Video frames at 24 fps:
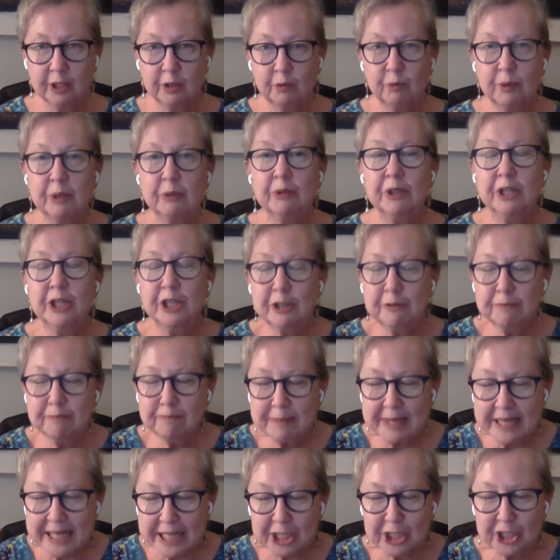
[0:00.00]
we were
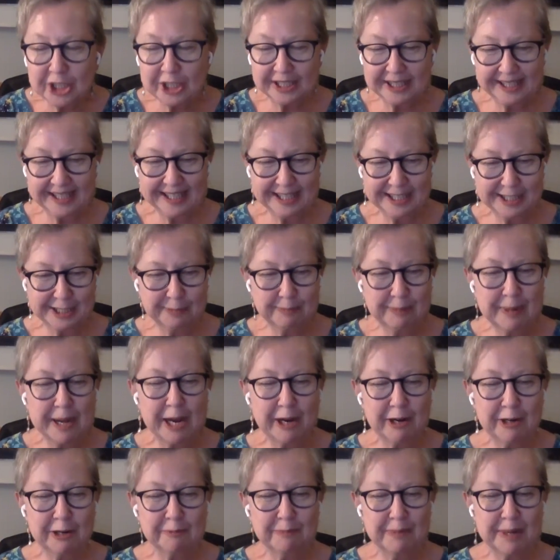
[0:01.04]
immediately
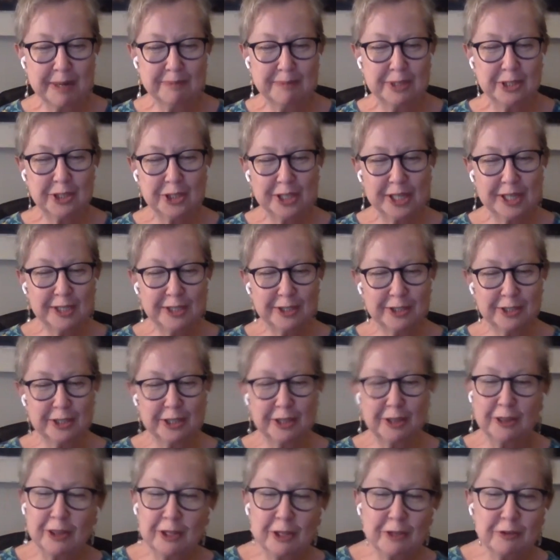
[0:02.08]
inspired by Michelle's
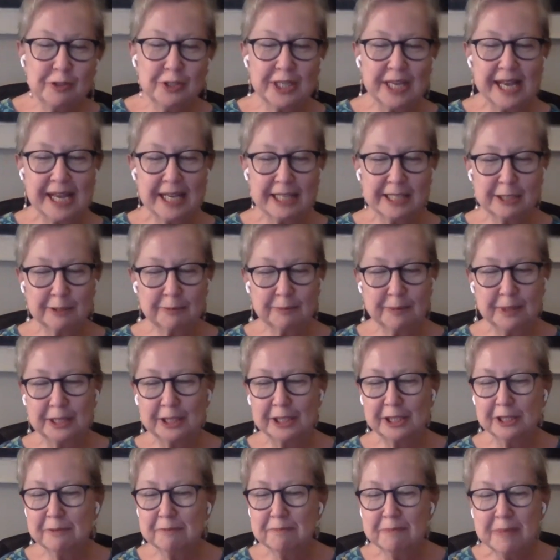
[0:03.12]
enthusiasm
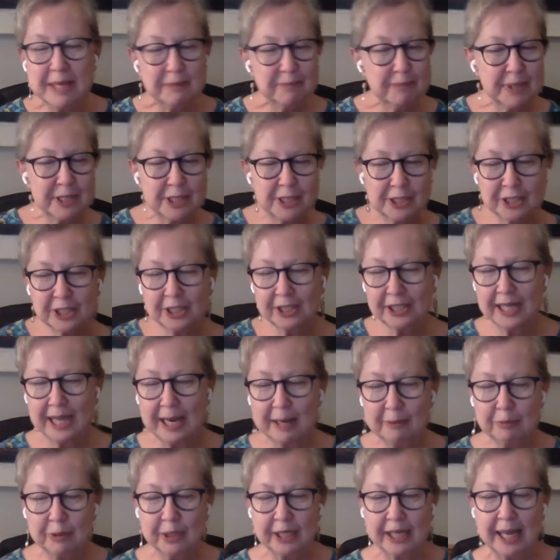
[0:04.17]
and commitment to
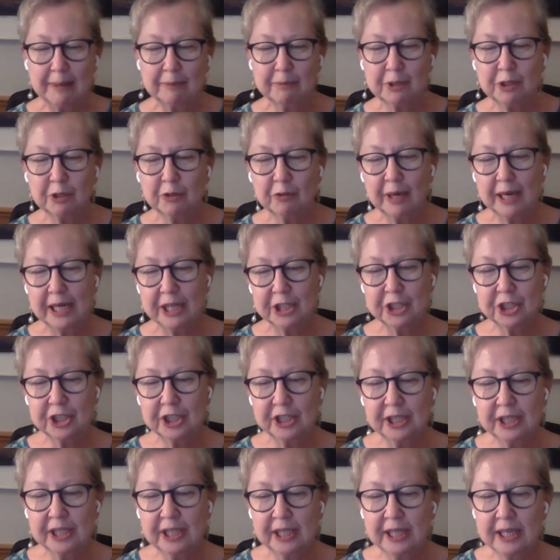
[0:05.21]
library game
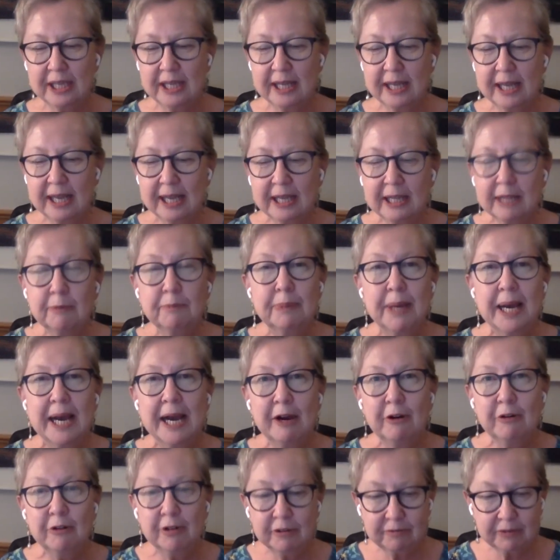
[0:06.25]
curation and the
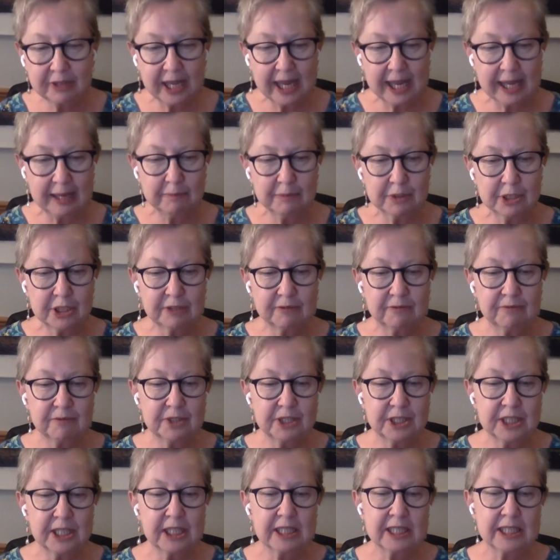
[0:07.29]
power of games to
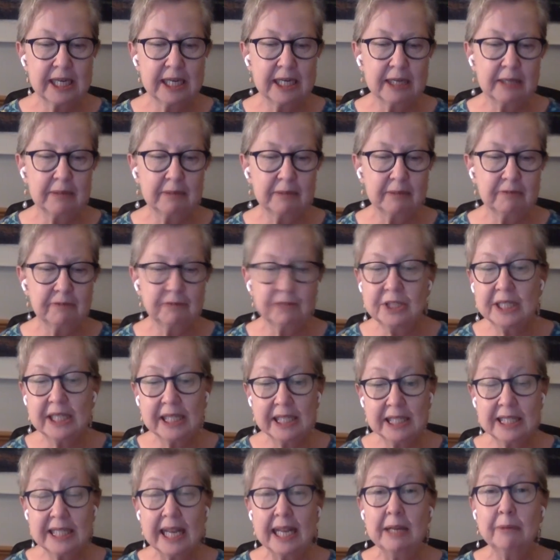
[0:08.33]
facilitate,
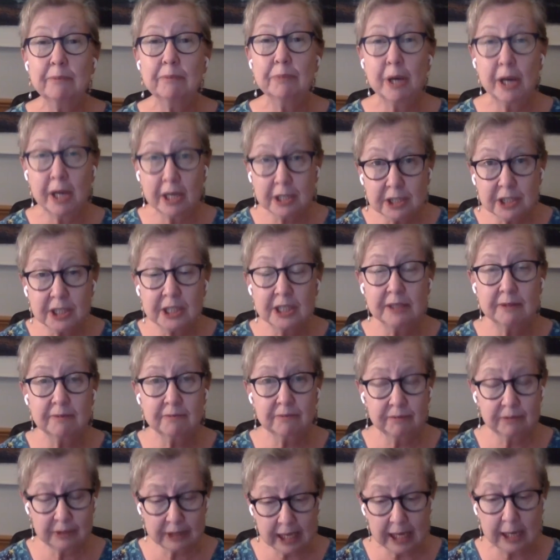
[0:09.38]
facilitate
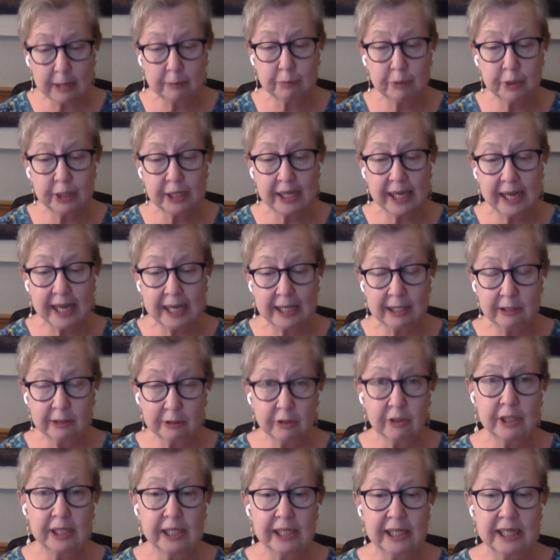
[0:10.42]
positive library and
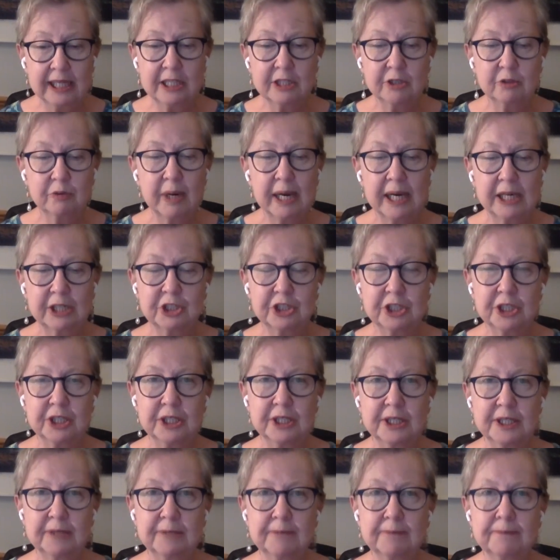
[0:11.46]
learning
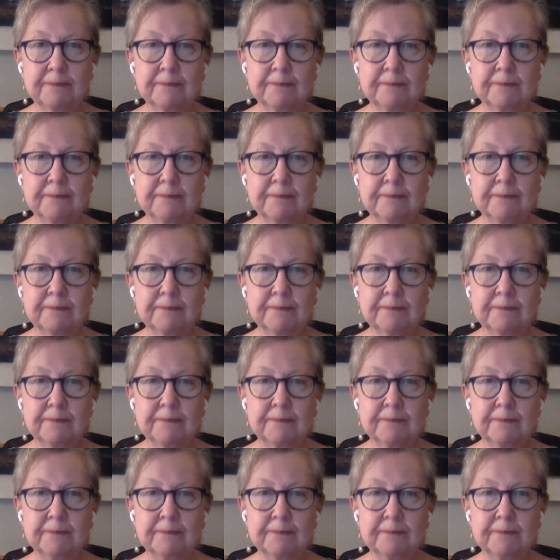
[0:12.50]
interactions.